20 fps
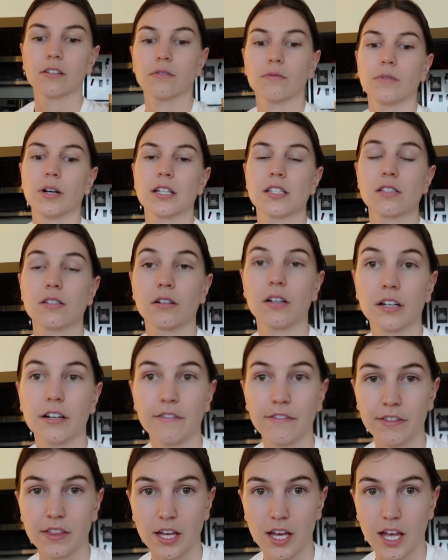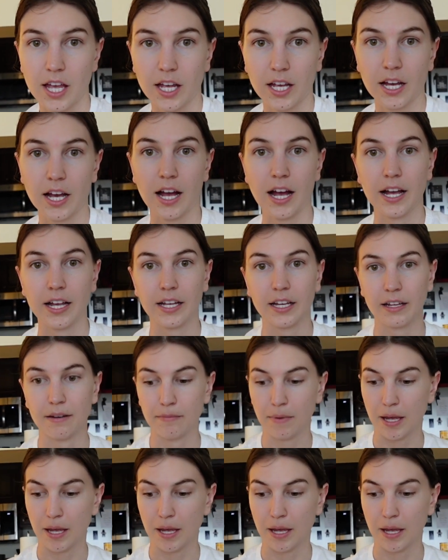what sort of thing I can